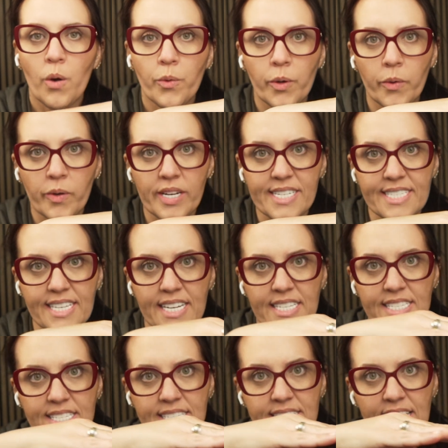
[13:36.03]
We were just at
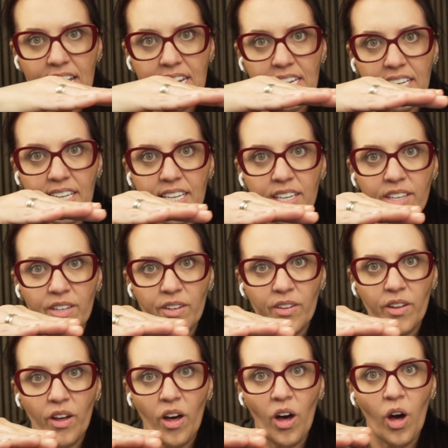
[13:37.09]
a steady
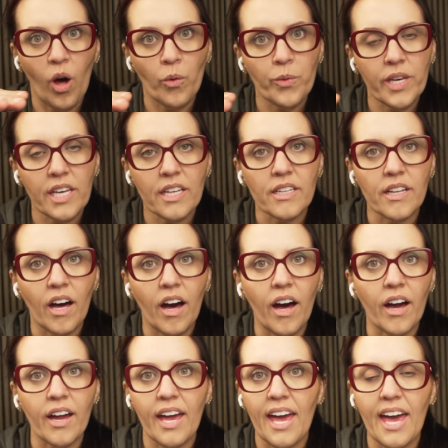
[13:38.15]
keel all week
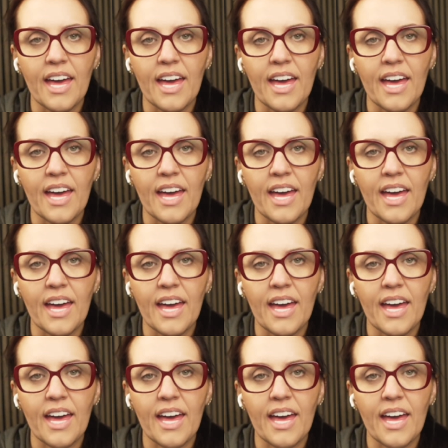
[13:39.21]
long,